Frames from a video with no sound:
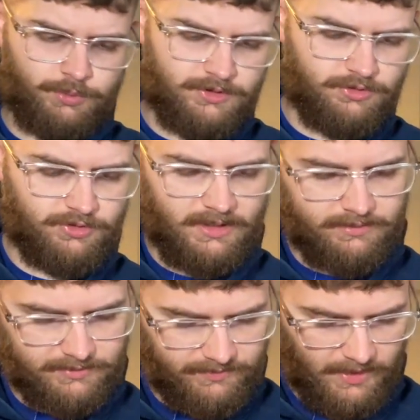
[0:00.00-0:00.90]
which is just kind
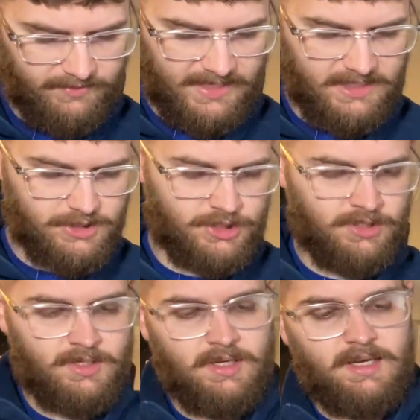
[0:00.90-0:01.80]
of age.
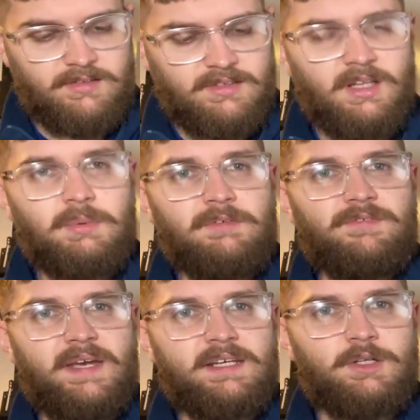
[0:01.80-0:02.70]
It's still a bit
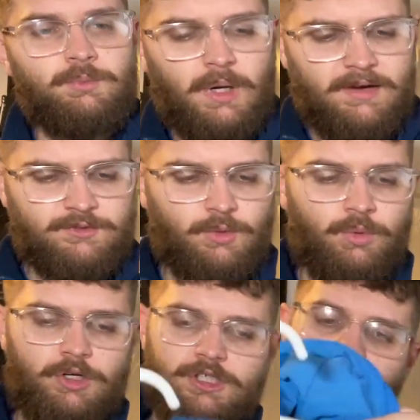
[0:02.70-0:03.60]
faded, but after a
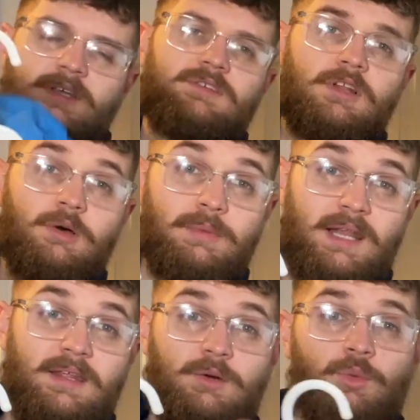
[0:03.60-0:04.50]
wash I think it's a lot better
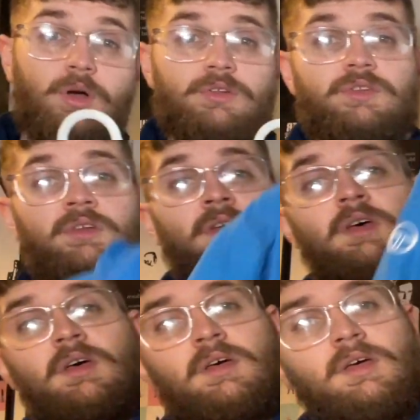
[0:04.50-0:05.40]
than it
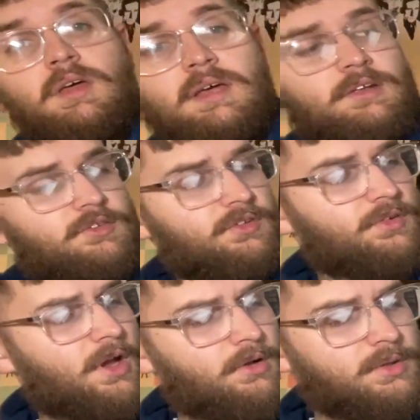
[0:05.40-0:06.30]
was. It's
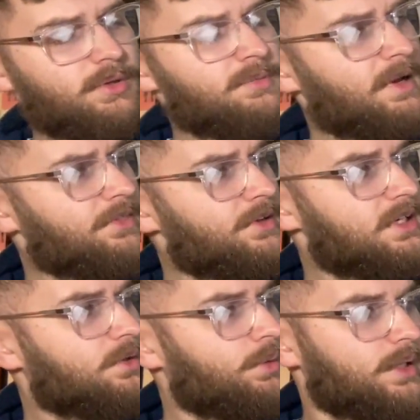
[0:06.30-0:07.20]
only worth about
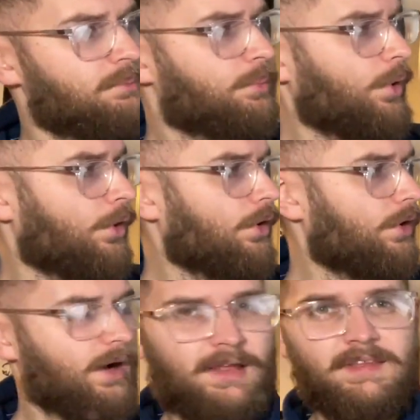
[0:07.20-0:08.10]
£30, but
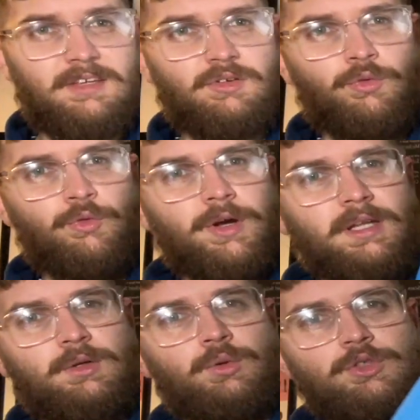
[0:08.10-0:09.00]
I think it's a really
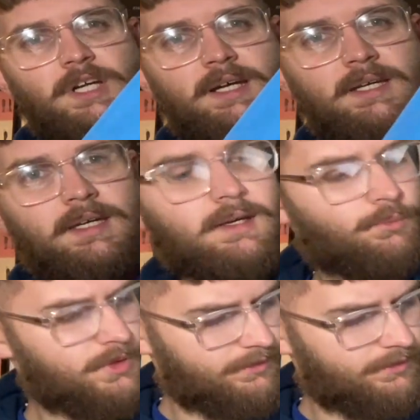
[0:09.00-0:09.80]
cool jacket, and with the